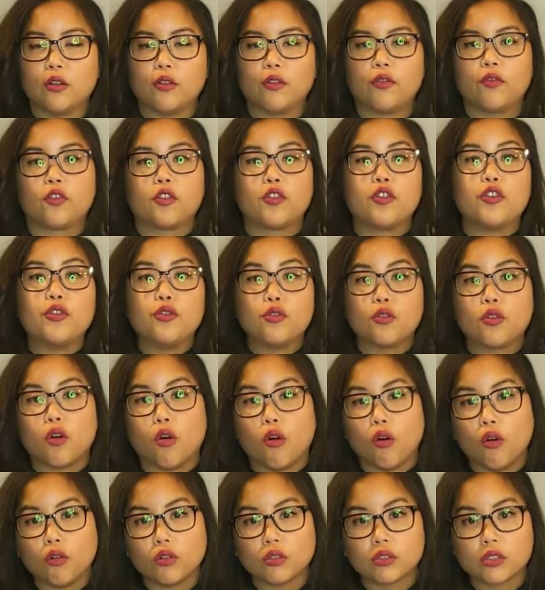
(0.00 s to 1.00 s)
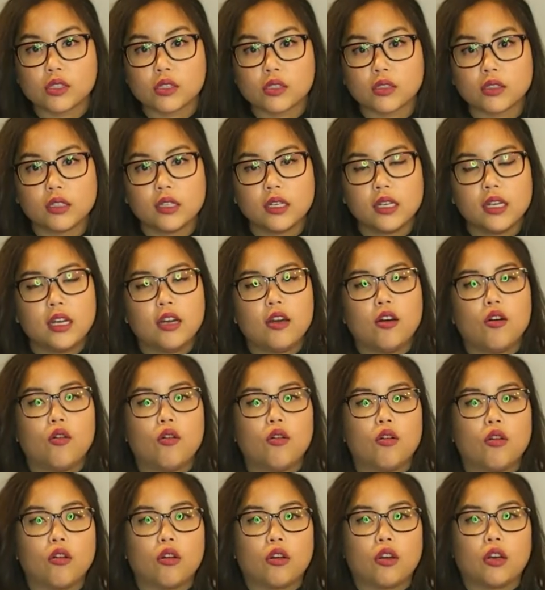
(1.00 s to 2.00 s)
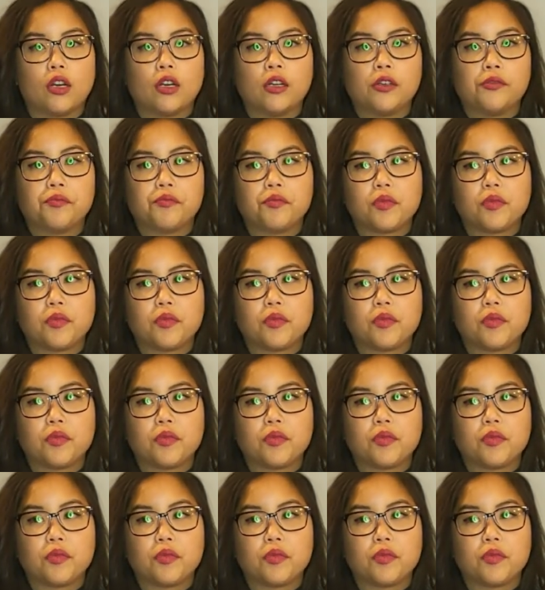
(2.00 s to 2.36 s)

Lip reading: for new goals, or